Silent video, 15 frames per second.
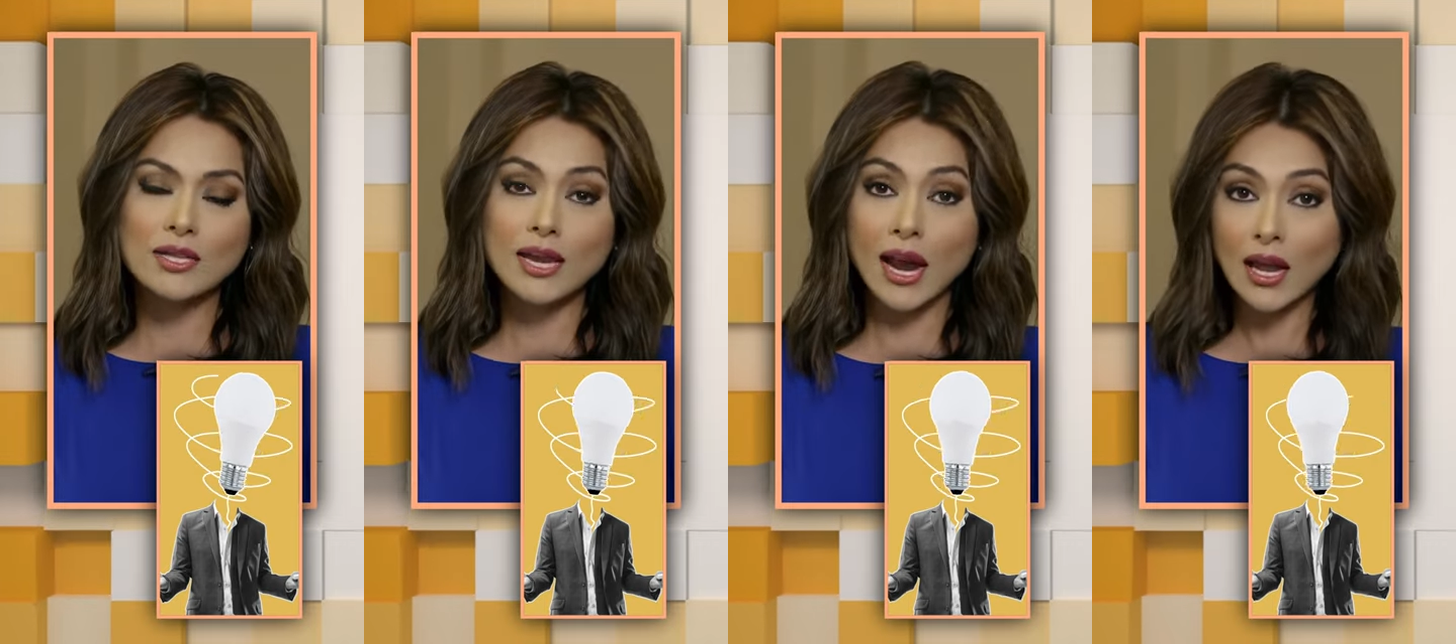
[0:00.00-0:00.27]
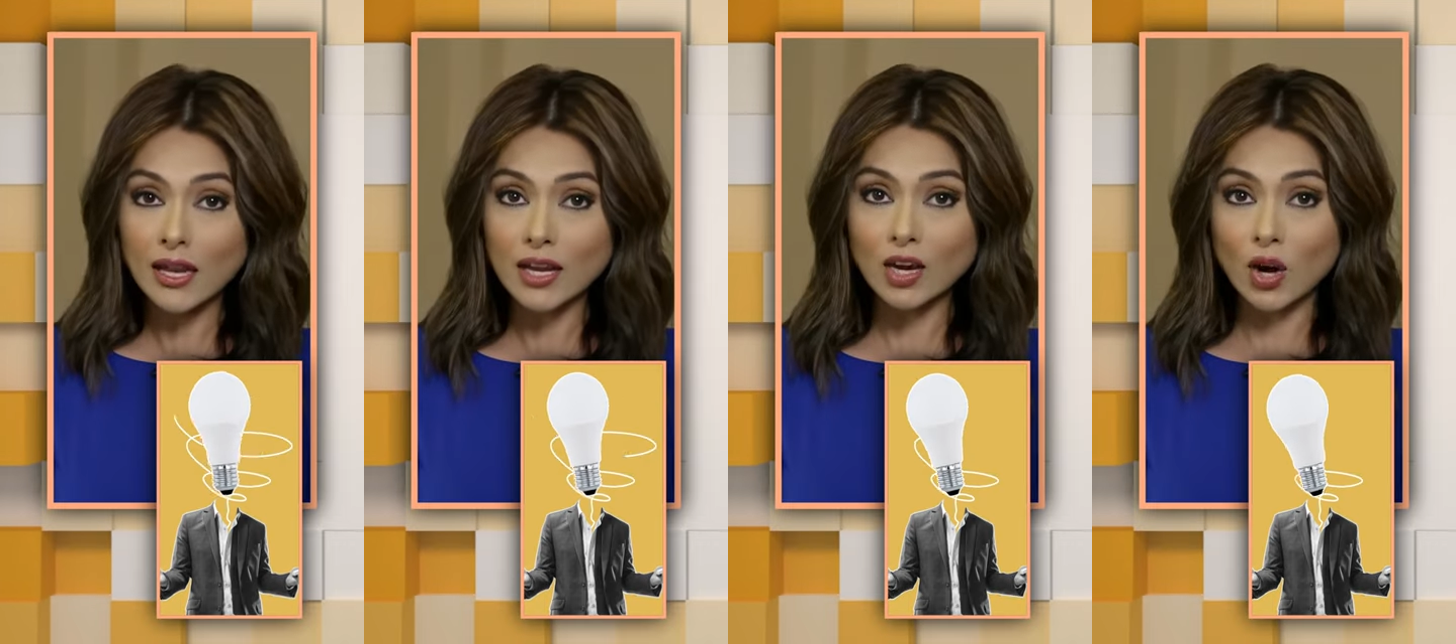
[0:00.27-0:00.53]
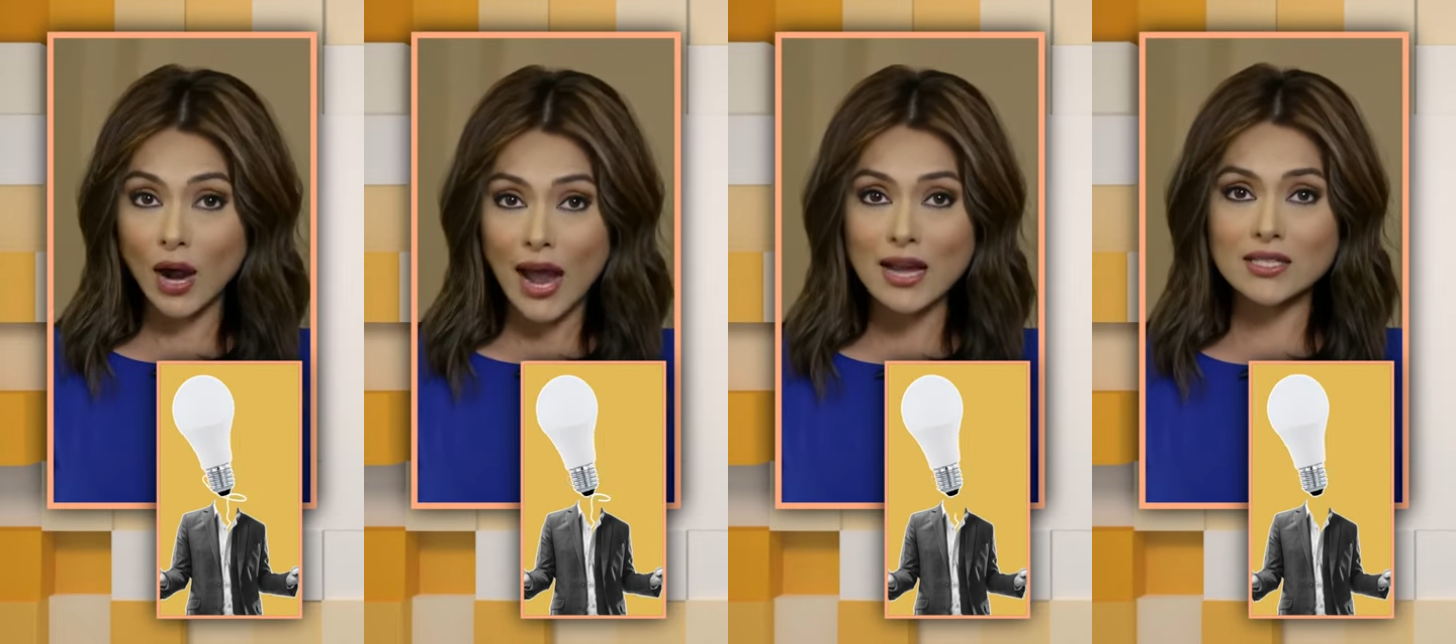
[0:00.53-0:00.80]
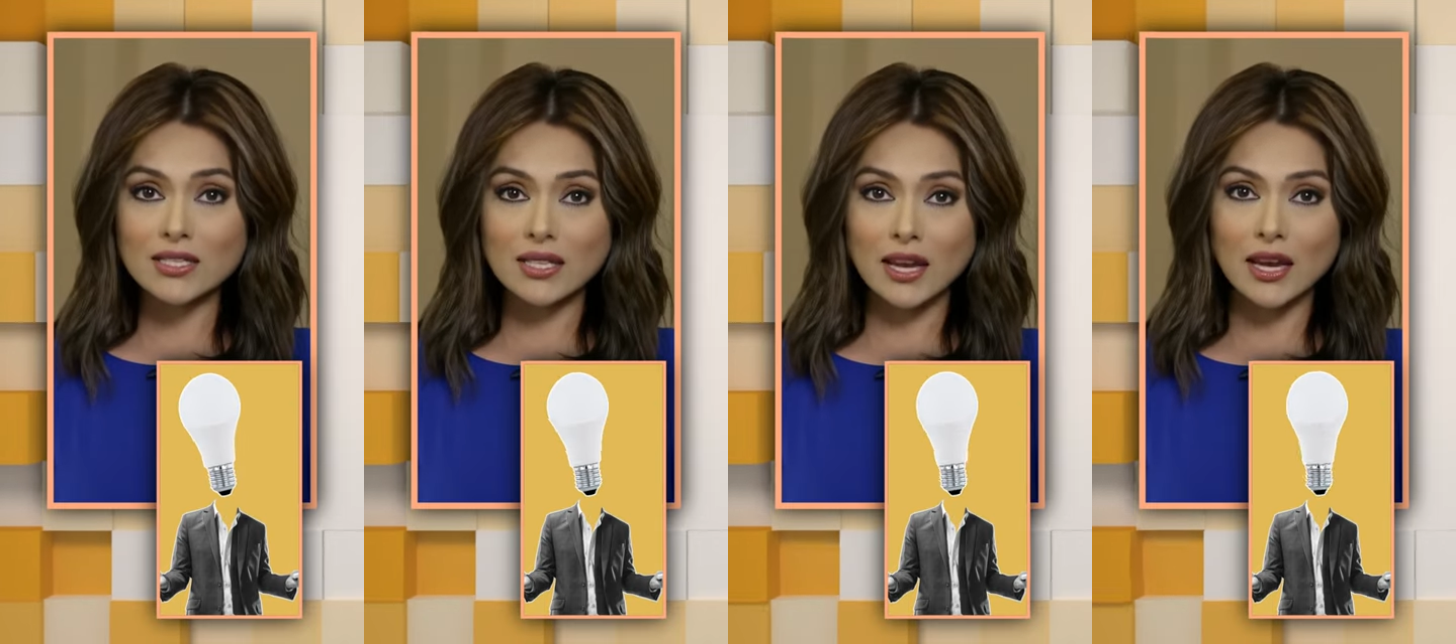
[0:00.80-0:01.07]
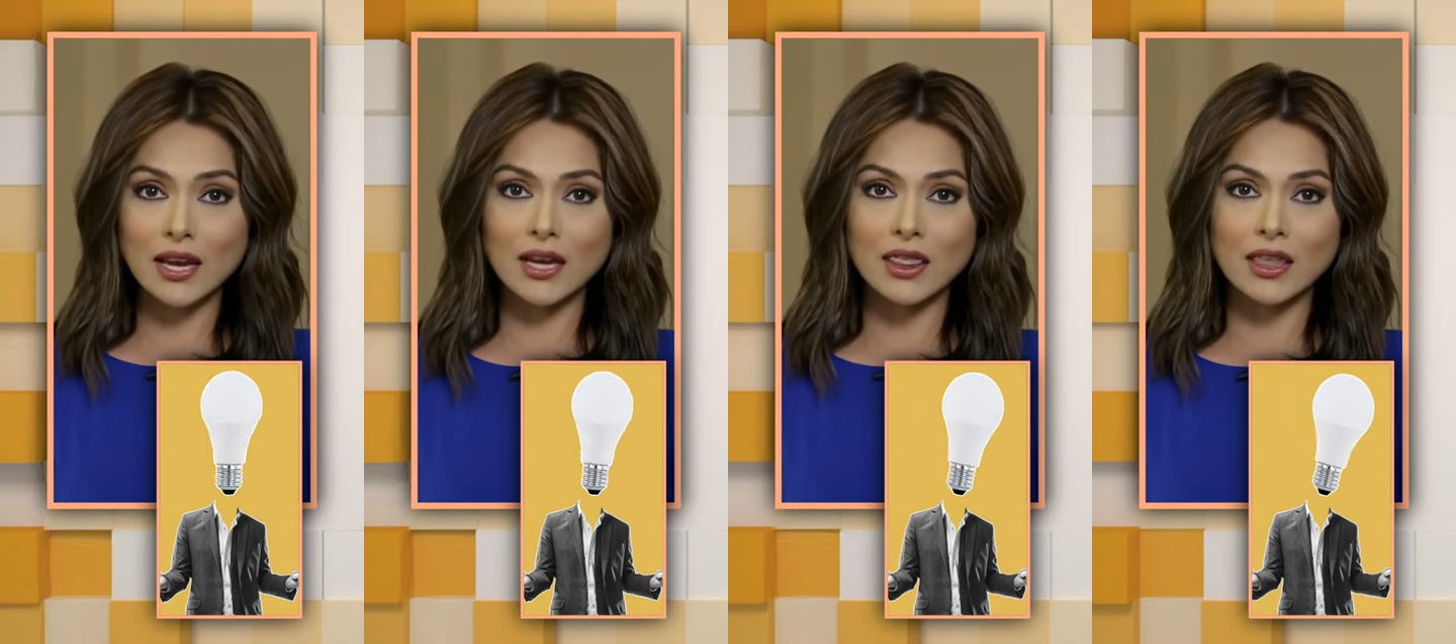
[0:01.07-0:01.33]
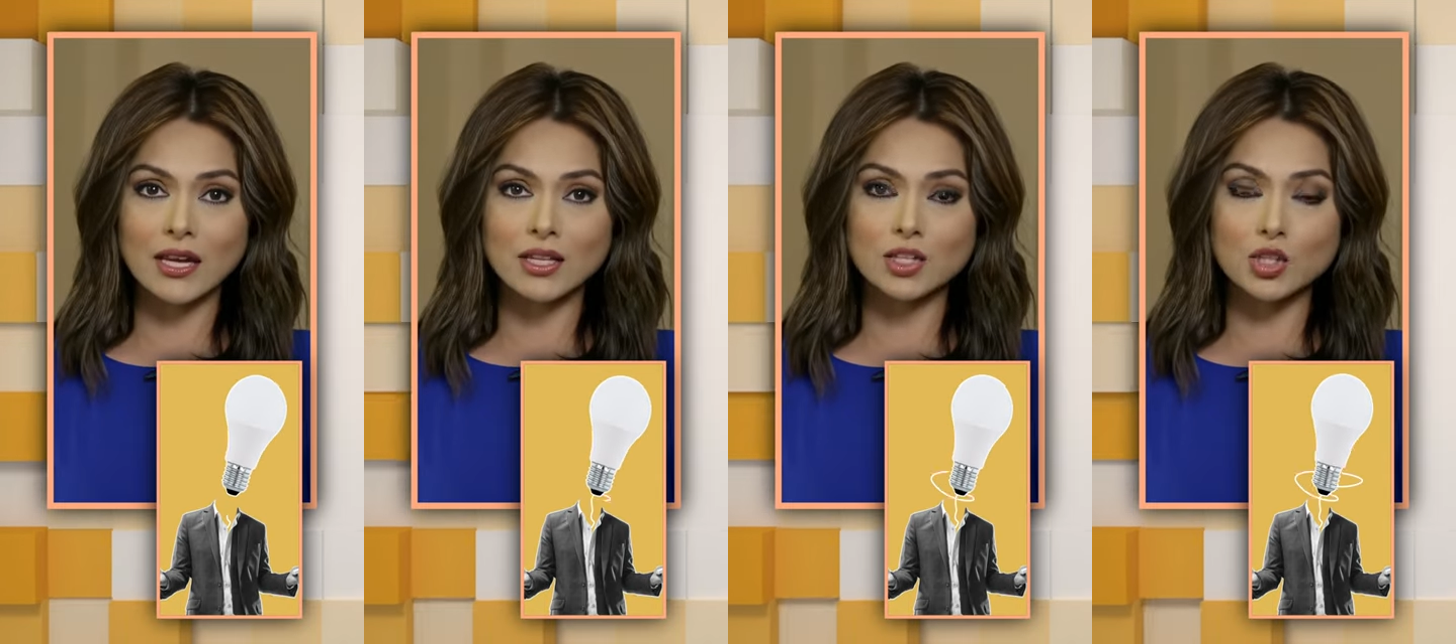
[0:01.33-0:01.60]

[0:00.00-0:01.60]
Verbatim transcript: telling or asking the